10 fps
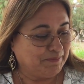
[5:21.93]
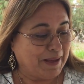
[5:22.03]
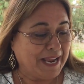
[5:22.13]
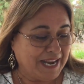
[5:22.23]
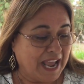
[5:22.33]

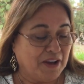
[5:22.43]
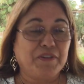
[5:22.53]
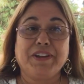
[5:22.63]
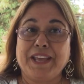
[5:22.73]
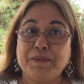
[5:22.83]
By
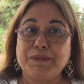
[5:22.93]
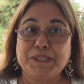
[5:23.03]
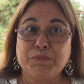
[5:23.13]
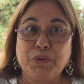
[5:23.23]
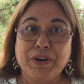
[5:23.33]
now, it
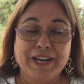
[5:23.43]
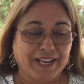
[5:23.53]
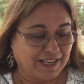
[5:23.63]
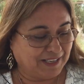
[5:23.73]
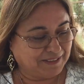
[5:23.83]
was
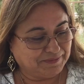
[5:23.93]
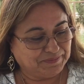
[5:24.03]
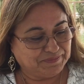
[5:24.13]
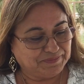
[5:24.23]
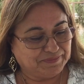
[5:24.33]
morning,
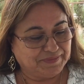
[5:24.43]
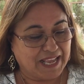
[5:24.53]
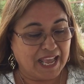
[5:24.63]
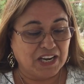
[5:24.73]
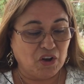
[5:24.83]

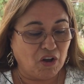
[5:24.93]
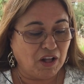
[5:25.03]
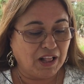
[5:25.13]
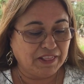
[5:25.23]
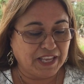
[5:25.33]
and
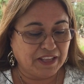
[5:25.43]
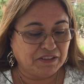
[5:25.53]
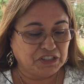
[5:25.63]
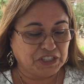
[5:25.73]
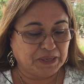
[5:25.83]
all the
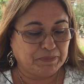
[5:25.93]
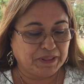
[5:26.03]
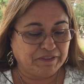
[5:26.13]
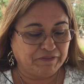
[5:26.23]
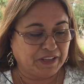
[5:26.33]
other sheep
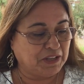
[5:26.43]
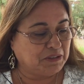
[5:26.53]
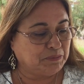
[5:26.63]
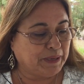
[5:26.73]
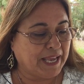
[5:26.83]
in the
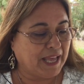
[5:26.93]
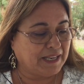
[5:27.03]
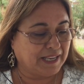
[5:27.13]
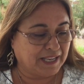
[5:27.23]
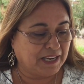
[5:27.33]
field
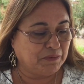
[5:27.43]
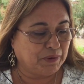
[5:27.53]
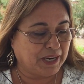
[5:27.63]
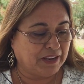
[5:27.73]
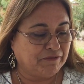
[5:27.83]
began getting
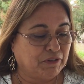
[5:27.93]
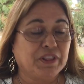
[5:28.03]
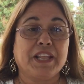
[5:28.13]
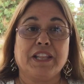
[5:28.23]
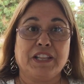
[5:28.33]
ready for
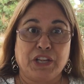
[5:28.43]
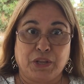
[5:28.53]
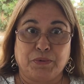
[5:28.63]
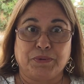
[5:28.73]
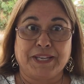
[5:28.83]
the
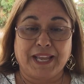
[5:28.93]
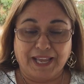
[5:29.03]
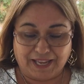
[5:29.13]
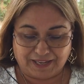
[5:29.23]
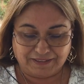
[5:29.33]
new
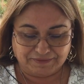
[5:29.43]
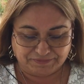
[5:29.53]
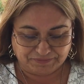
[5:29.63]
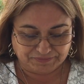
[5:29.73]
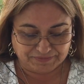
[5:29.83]
day.
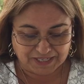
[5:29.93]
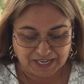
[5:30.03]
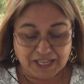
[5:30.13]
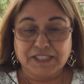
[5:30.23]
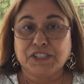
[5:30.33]

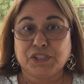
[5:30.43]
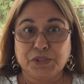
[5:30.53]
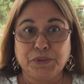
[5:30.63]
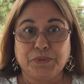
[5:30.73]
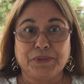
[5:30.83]

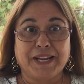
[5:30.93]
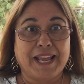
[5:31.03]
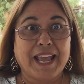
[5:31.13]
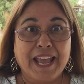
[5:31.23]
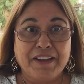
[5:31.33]
Soon,
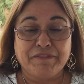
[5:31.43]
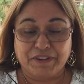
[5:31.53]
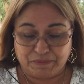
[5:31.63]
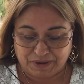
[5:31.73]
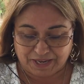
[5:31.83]

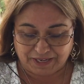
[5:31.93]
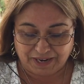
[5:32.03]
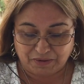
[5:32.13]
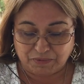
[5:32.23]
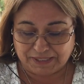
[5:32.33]
everyone
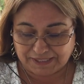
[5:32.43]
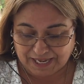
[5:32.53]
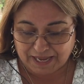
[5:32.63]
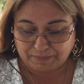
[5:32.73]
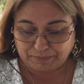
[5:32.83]
was
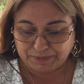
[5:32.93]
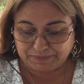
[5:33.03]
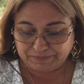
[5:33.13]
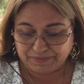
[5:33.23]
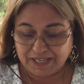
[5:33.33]
up.
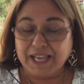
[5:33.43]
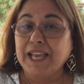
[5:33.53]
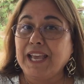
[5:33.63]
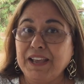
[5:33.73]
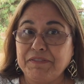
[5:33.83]

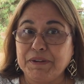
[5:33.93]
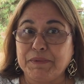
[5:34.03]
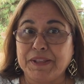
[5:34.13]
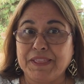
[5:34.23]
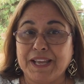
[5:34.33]

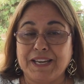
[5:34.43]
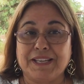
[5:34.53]
Everyone, that